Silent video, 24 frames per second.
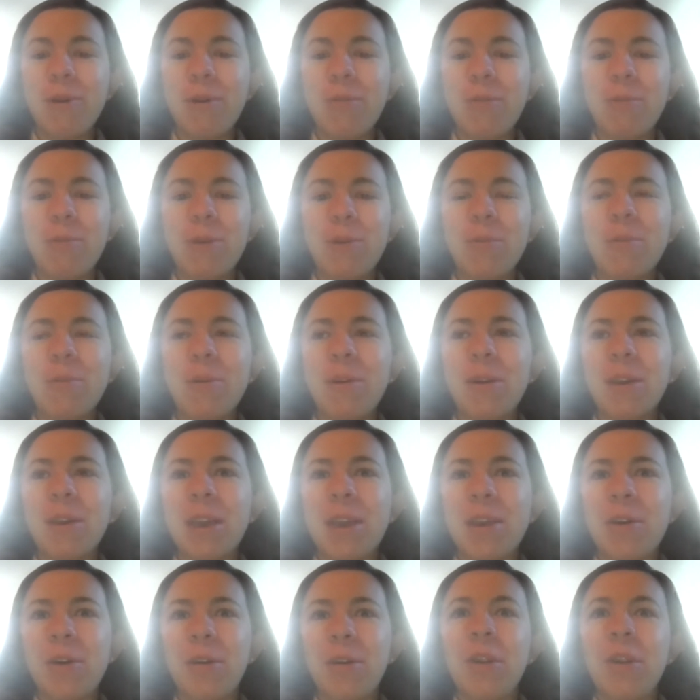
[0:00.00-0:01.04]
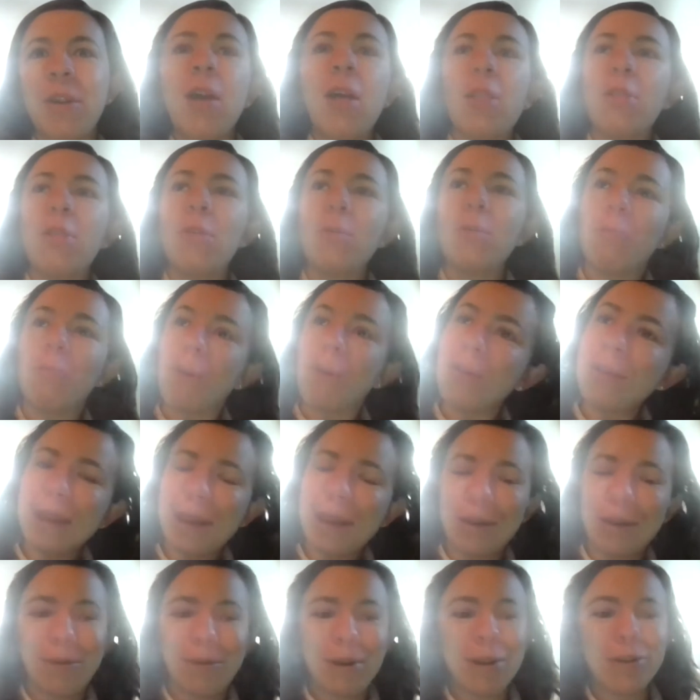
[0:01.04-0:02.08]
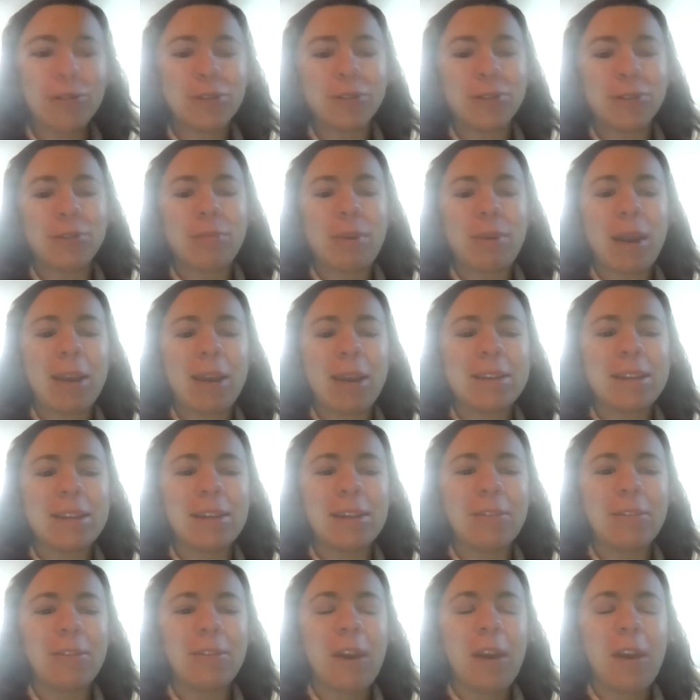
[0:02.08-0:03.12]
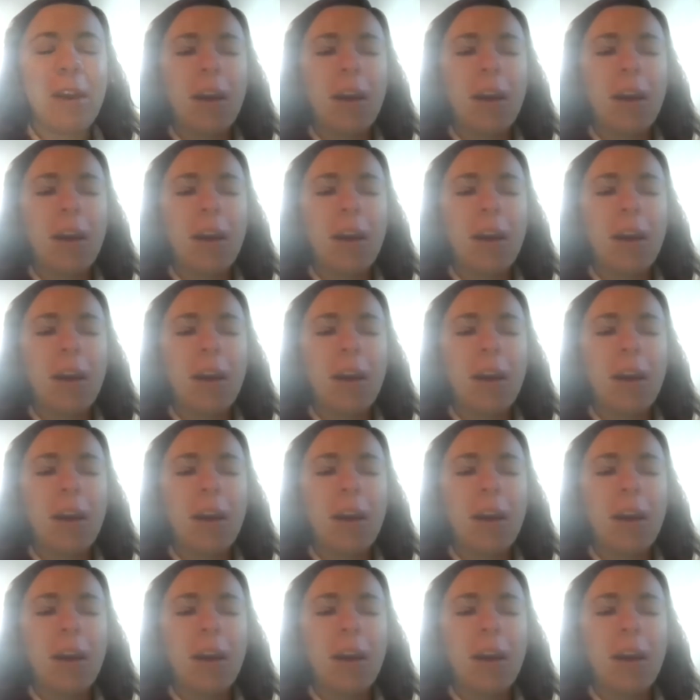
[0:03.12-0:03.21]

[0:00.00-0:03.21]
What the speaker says: when we were working on the 1-year retrospective,